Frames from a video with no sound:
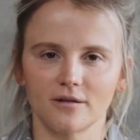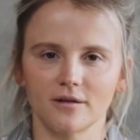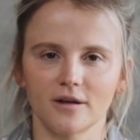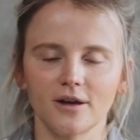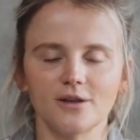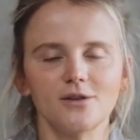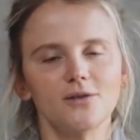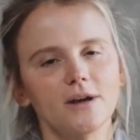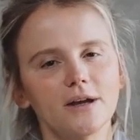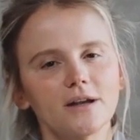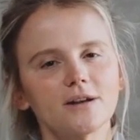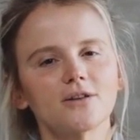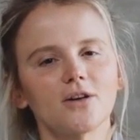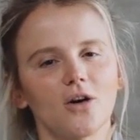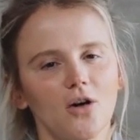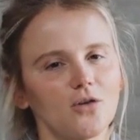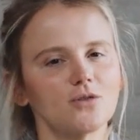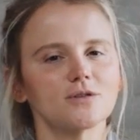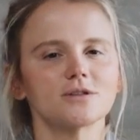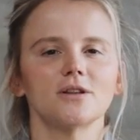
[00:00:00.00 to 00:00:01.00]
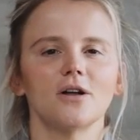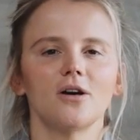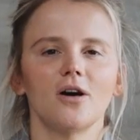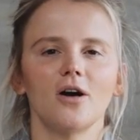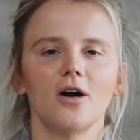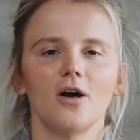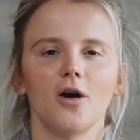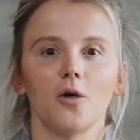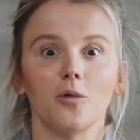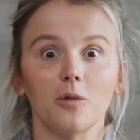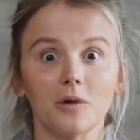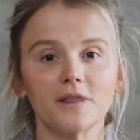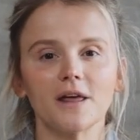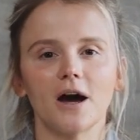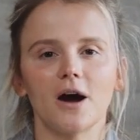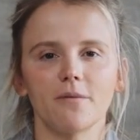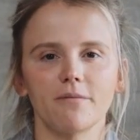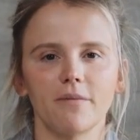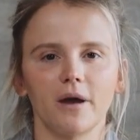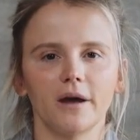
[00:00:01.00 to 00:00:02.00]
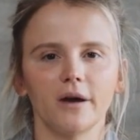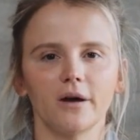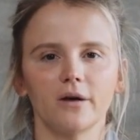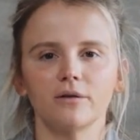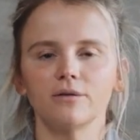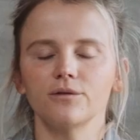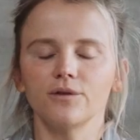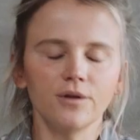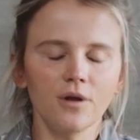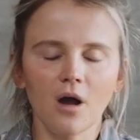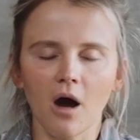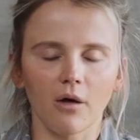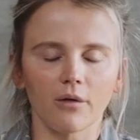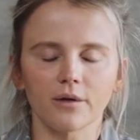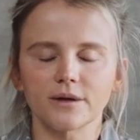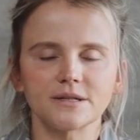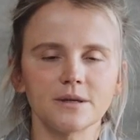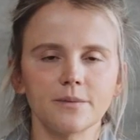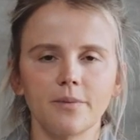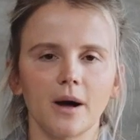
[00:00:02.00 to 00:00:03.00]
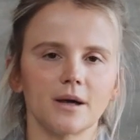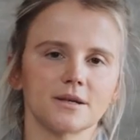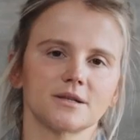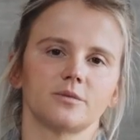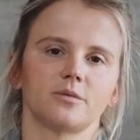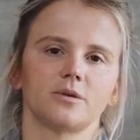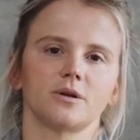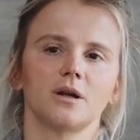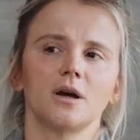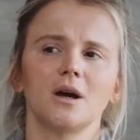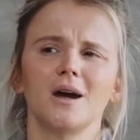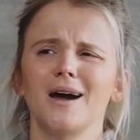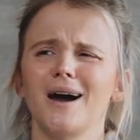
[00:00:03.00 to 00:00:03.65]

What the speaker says: Can you eat a coleslaw without mayo? No, it's impossible.